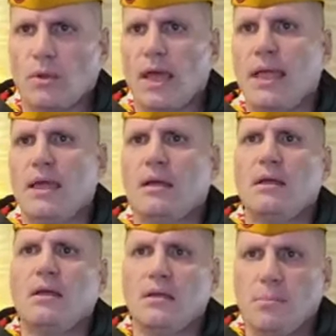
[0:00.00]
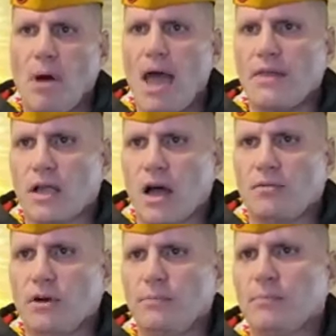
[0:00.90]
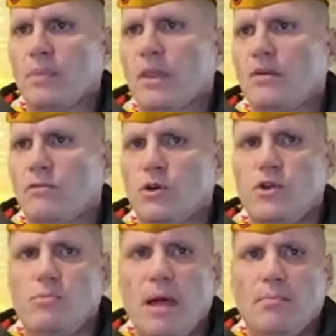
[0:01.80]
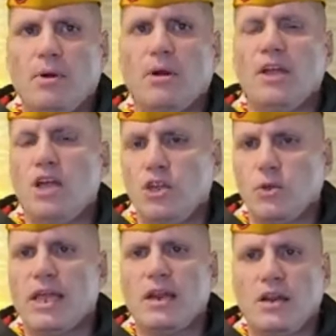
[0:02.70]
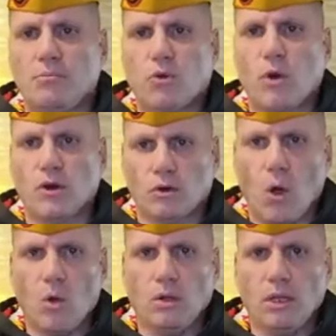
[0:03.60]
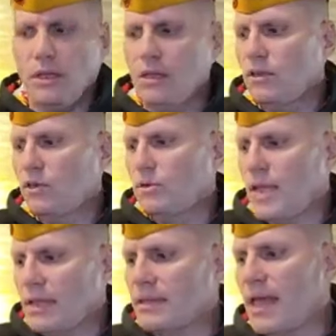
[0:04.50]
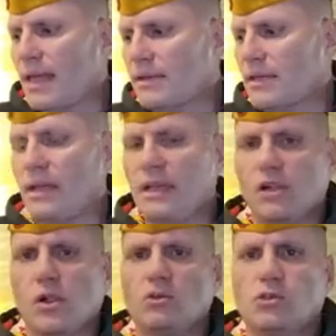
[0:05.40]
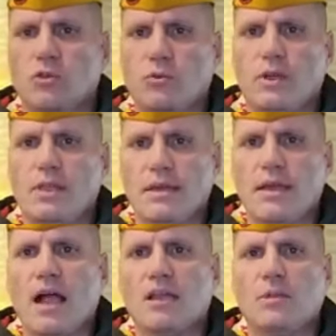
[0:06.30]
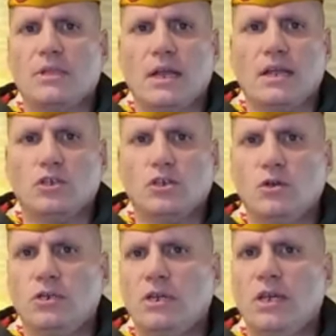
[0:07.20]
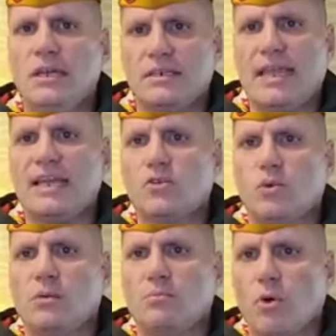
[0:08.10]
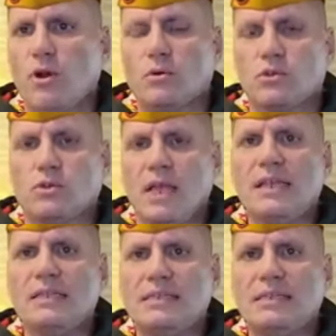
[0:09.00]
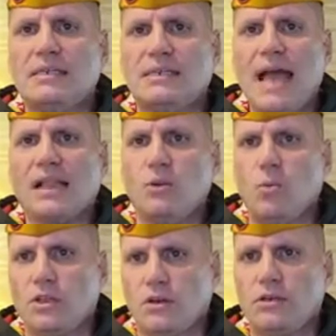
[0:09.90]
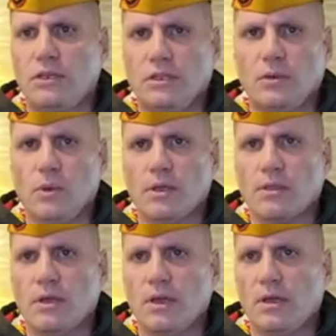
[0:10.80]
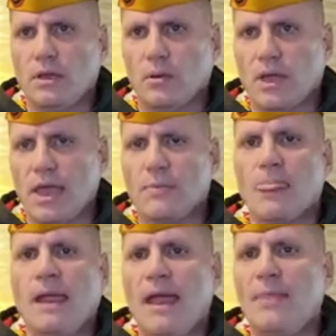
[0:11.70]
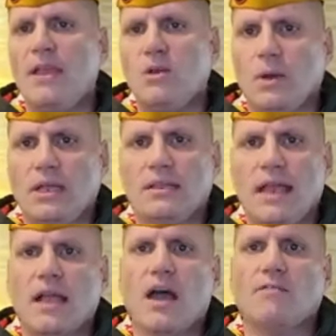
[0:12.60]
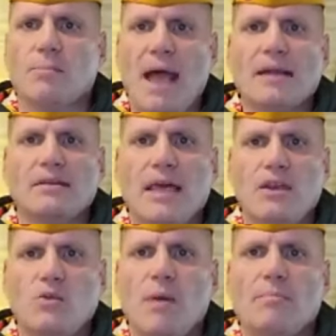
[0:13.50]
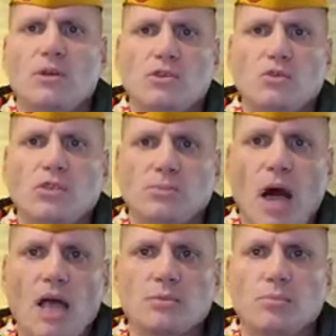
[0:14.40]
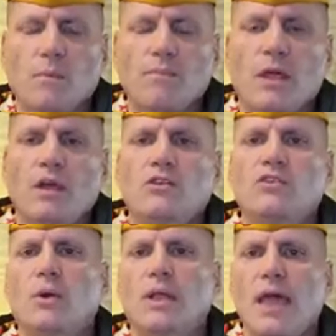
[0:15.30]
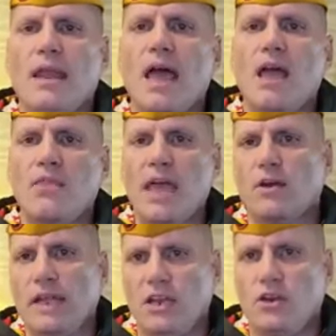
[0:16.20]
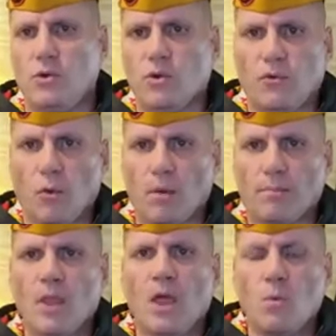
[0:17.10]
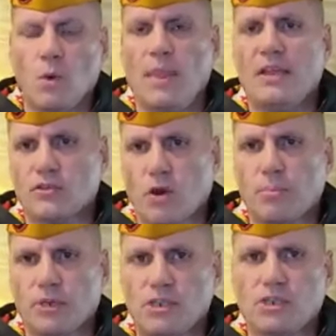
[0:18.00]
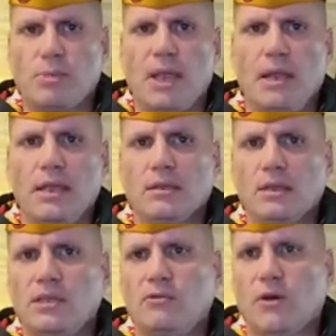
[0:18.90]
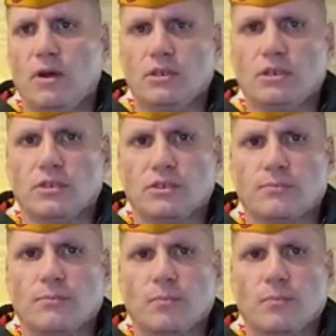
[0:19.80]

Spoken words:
okay? You buy the cover for a new member, You get it embroidered locally. You take that enclosure 3, that document that I showed you, take it to an embroiderer so they can see exactly what they're dealing with. Okay? And then you want to get that cover back to that new member as soon as possible. So again, they are in uniform when they start participating in league functions.